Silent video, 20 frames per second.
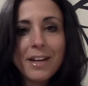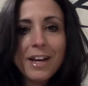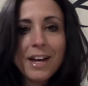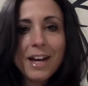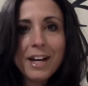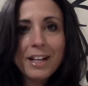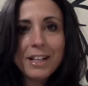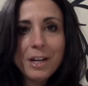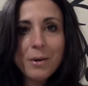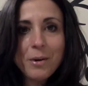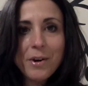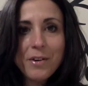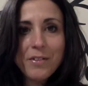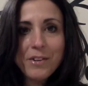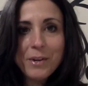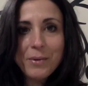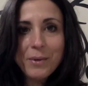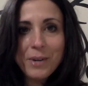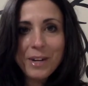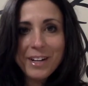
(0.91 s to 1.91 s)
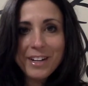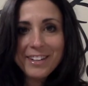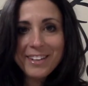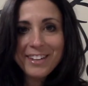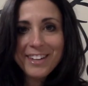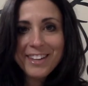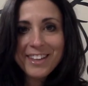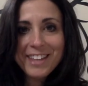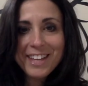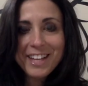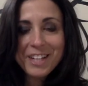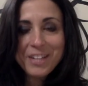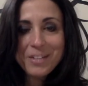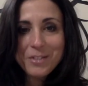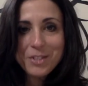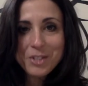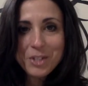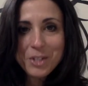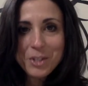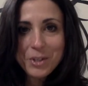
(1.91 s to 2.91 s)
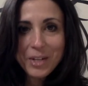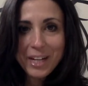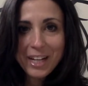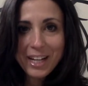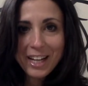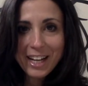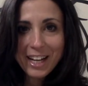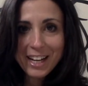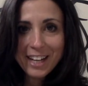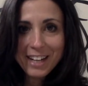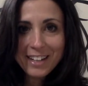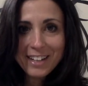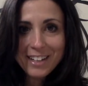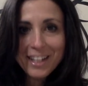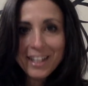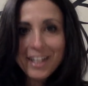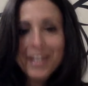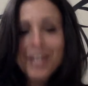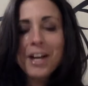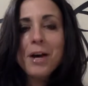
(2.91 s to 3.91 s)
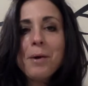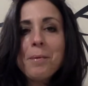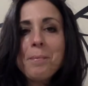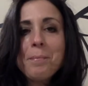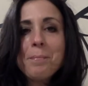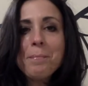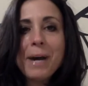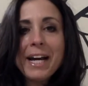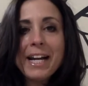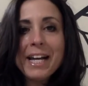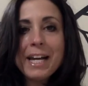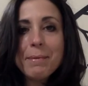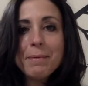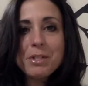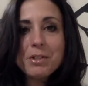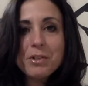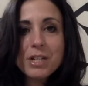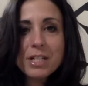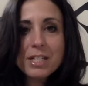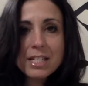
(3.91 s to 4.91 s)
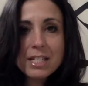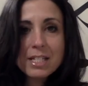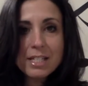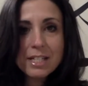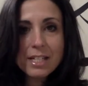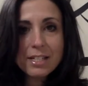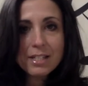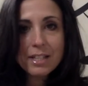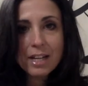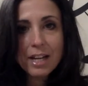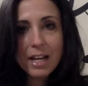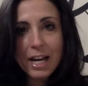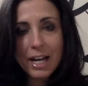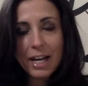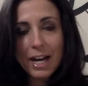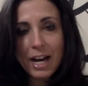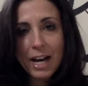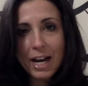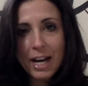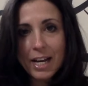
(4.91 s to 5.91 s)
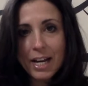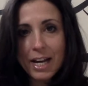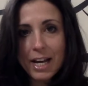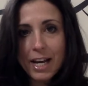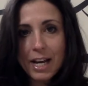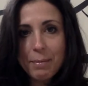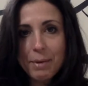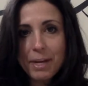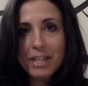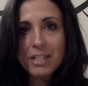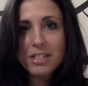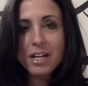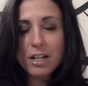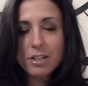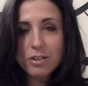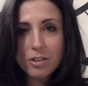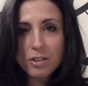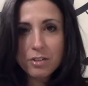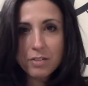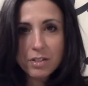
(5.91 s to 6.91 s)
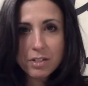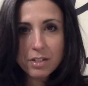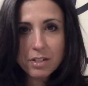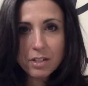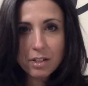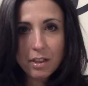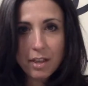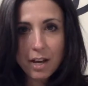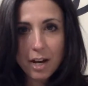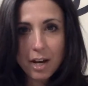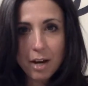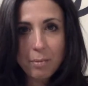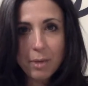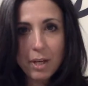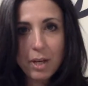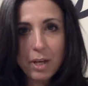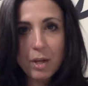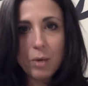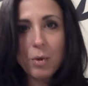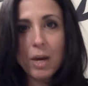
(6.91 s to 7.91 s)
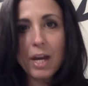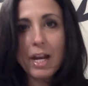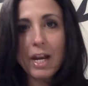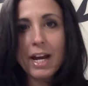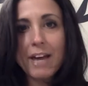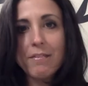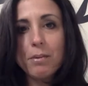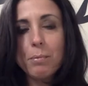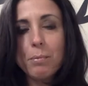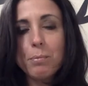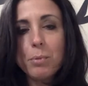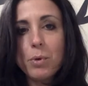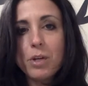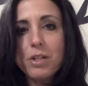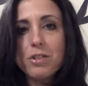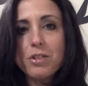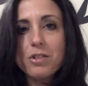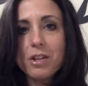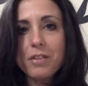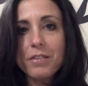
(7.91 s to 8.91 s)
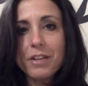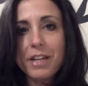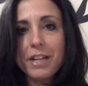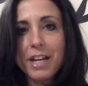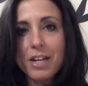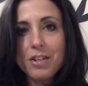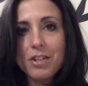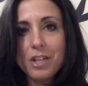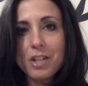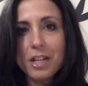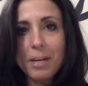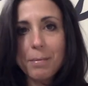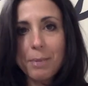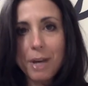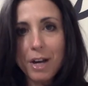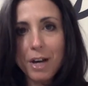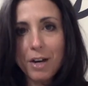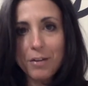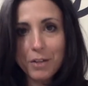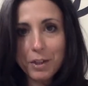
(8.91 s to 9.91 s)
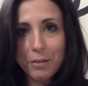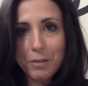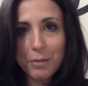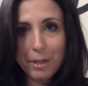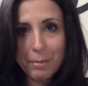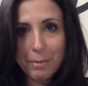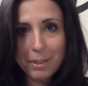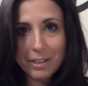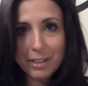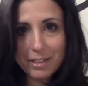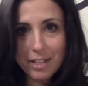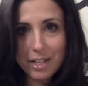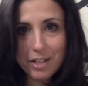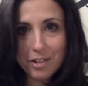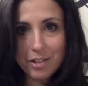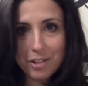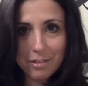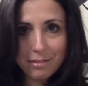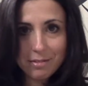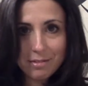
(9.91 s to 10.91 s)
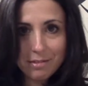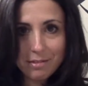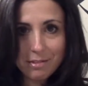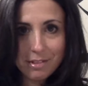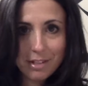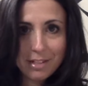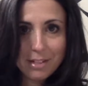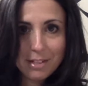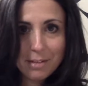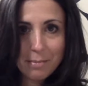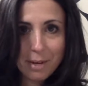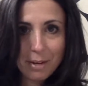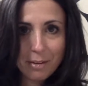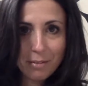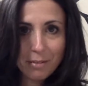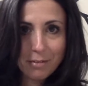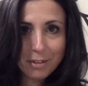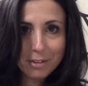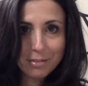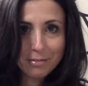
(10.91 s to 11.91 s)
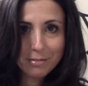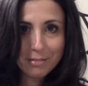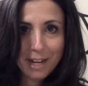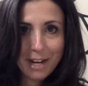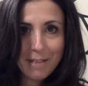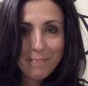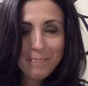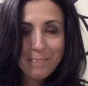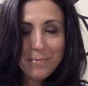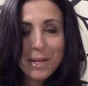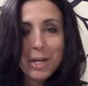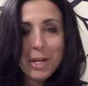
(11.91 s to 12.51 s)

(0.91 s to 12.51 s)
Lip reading: Hello everyone, thanks for tuning in. My name is Christy Ciesla and I am a doctor of physical therapy and I have a board certification in pelvic rehabilitation. So that's a mouthful, right?